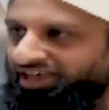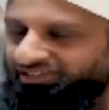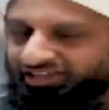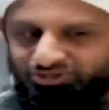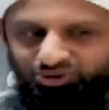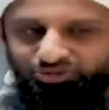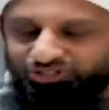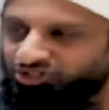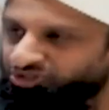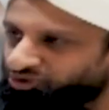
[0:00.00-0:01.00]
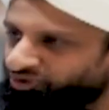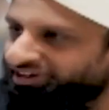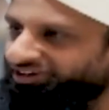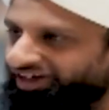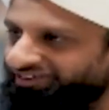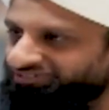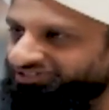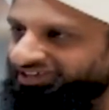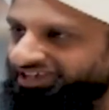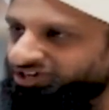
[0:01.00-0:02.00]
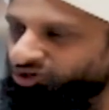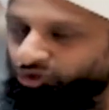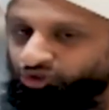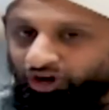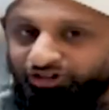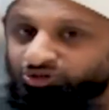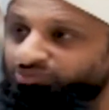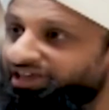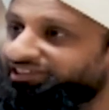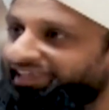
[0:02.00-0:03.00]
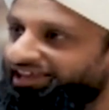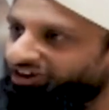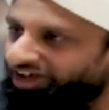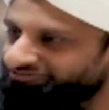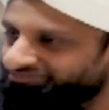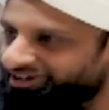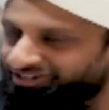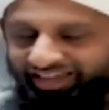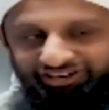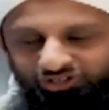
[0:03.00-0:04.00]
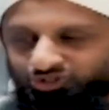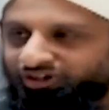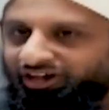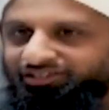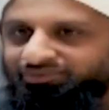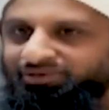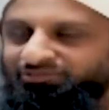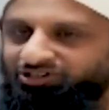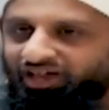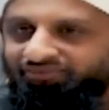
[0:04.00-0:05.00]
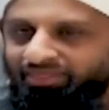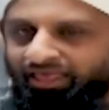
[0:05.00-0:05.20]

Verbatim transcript: That, you know, destroying lives, you know, trying to make their life better and destroying other people's lives.